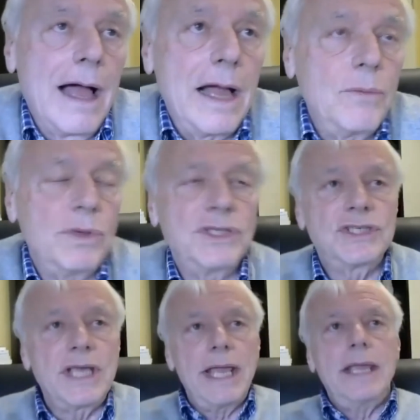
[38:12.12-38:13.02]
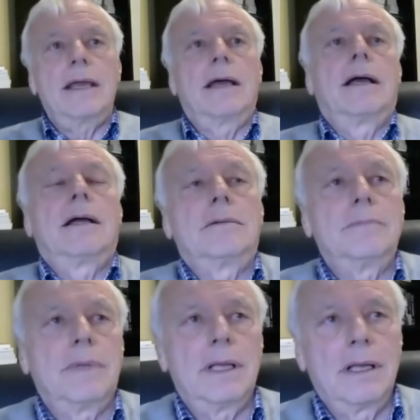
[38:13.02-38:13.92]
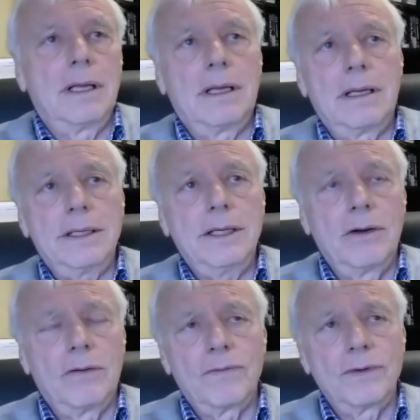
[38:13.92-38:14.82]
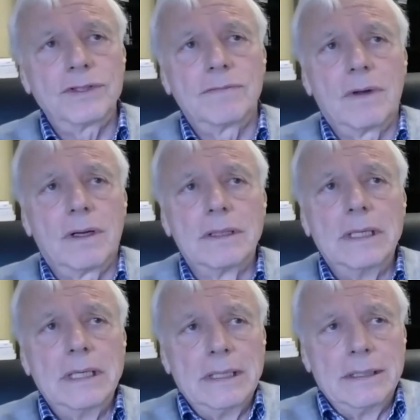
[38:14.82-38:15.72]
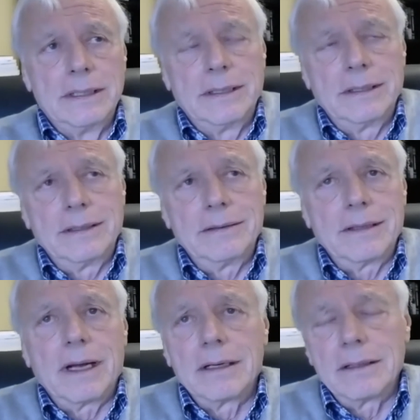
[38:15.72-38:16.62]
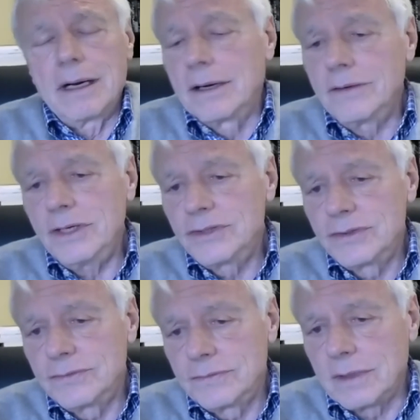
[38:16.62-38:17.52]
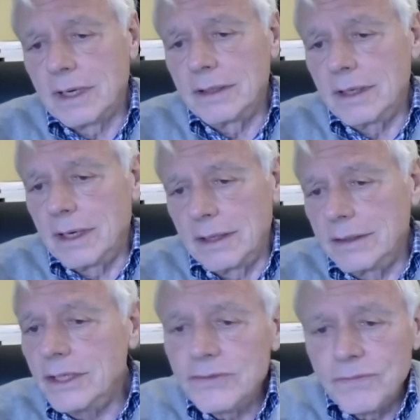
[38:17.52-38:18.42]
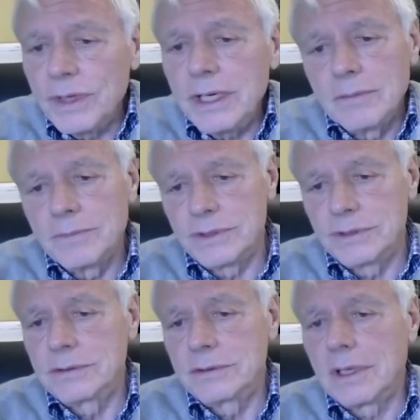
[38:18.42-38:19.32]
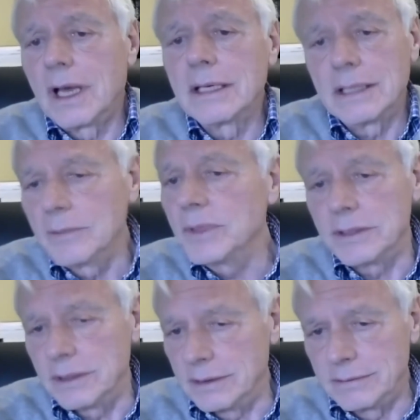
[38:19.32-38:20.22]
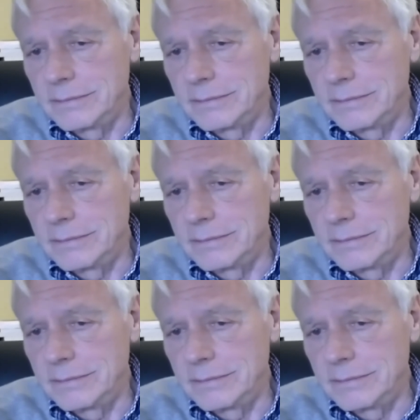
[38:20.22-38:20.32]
I would say, first of all, are these freedoms unlimited?